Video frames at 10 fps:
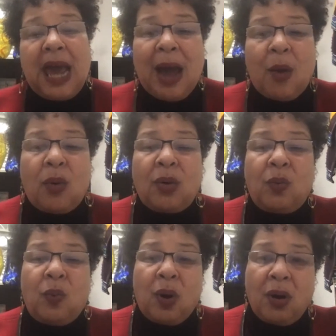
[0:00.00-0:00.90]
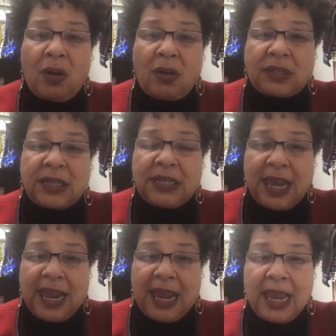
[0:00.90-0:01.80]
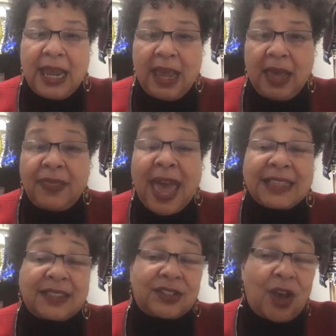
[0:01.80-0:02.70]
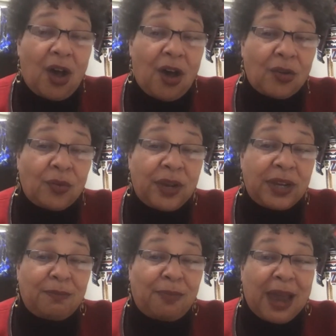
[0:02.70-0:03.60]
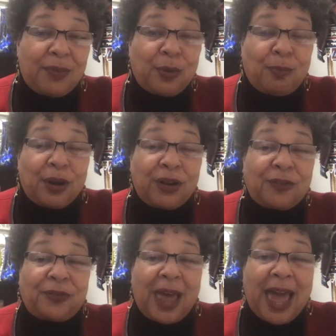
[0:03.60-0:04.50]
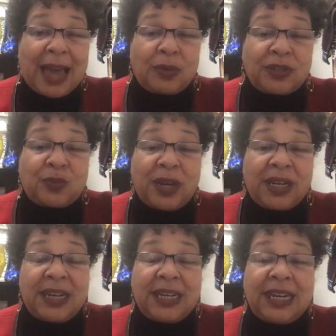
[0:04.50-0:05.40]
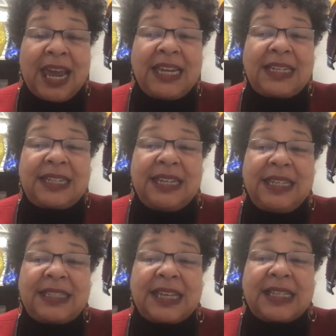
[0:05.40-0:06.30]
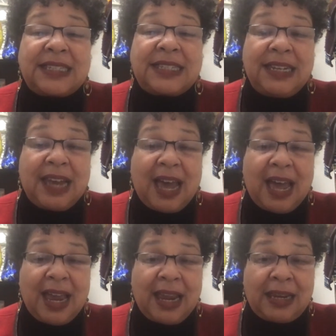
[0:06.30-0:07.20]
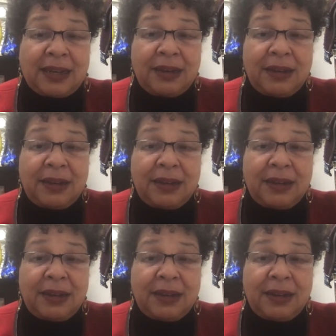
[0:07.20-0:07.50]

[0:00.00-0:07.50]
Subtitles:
our world today. That song written by Roberta Flack was written in 1969.